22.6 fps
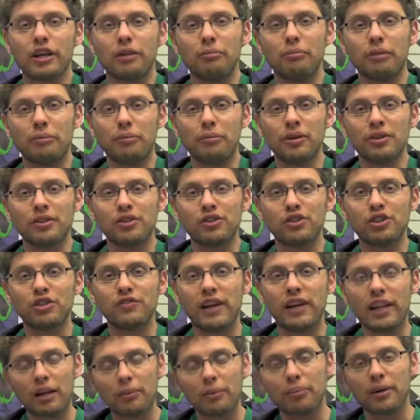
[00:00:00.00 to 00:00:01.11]
commitment to
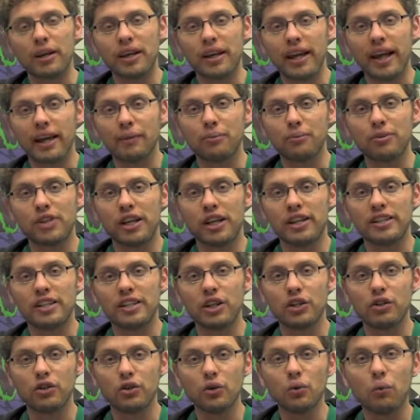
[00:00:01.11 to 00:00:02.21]
developing and
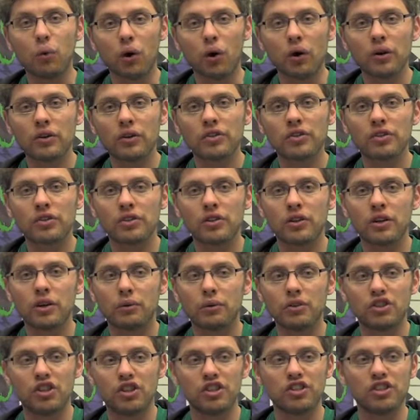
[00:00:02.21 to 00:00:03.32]
presenting new works, uh,
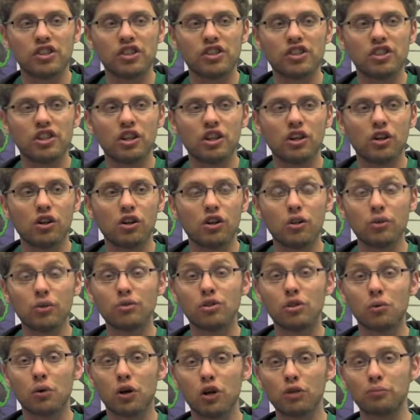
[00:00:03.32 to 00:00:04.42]
which this season includes
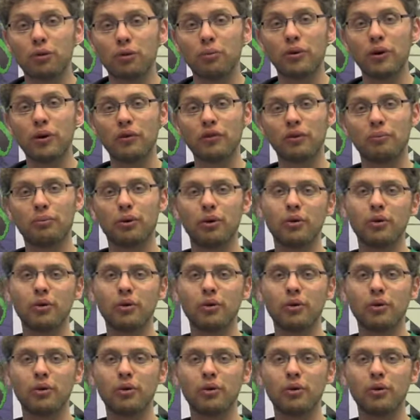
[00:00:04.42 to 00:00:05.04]
the world premiere of The